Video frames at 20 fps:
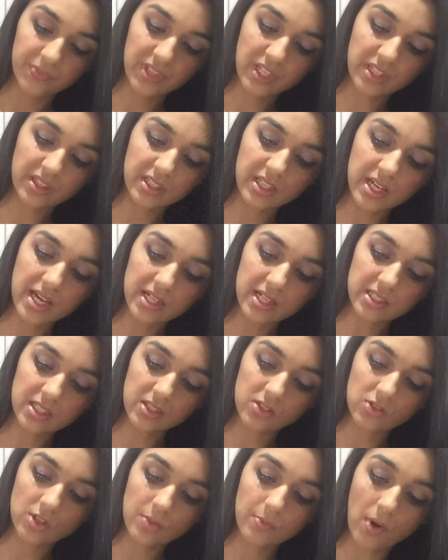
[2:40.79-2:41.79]
Let the
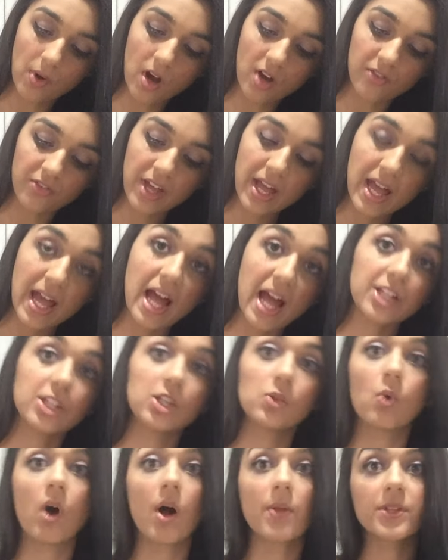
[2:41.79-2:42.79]
excess drip off
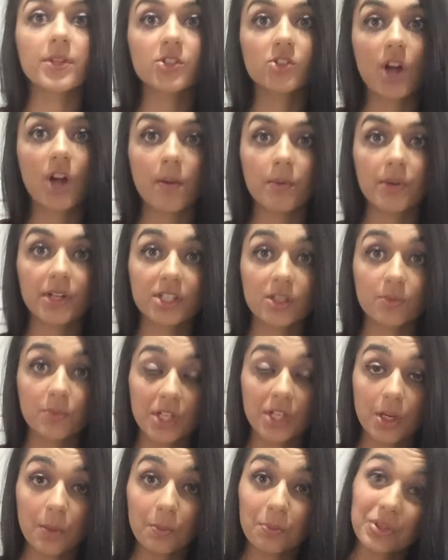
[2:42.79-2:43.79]
and you want the strawberry to
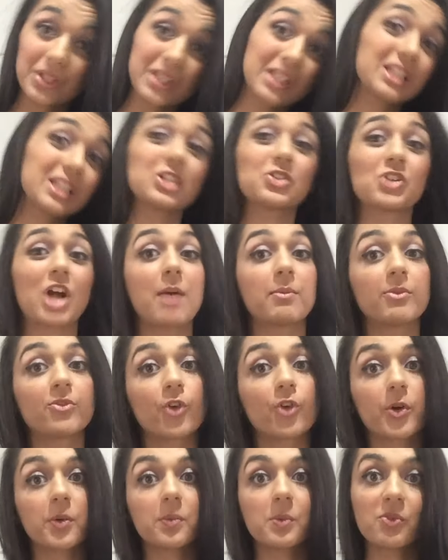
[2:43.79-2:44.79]
be completely dry
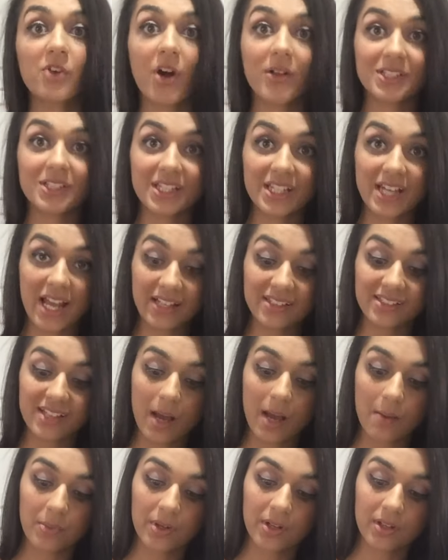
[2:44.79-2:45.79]
before we move on to the next
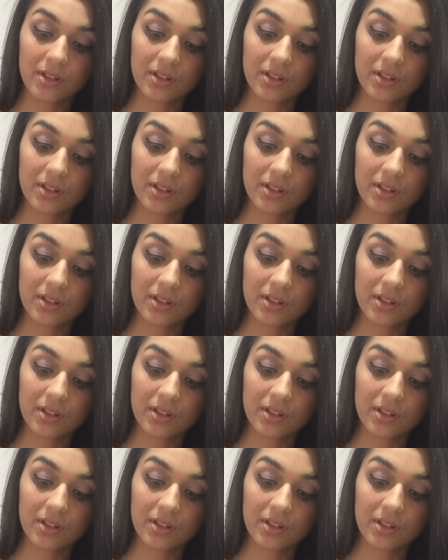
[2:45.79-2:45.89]
step.